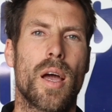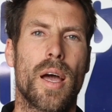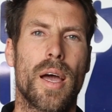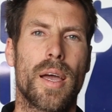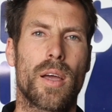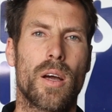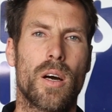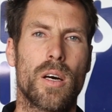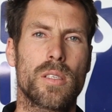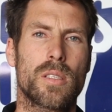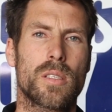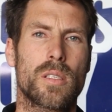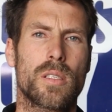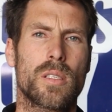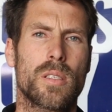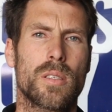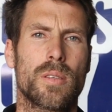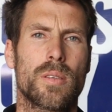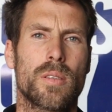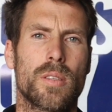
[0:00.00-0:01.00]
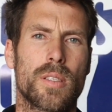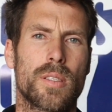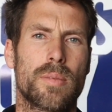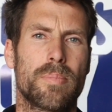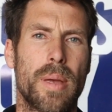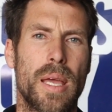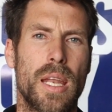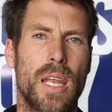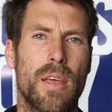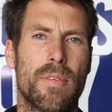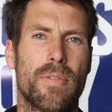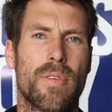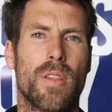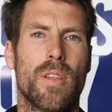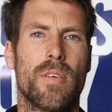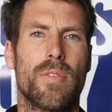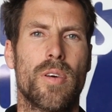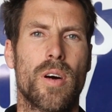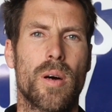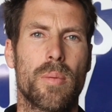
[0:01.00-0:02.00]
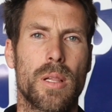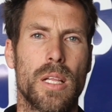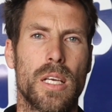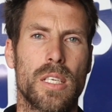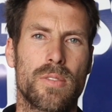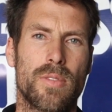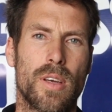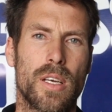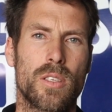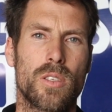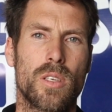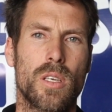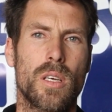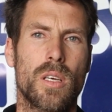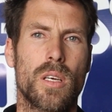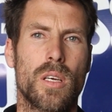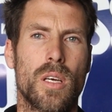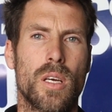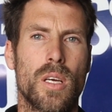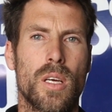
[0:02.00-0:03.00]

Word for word: Hey guys, Ben here from the Fibreglass Factory.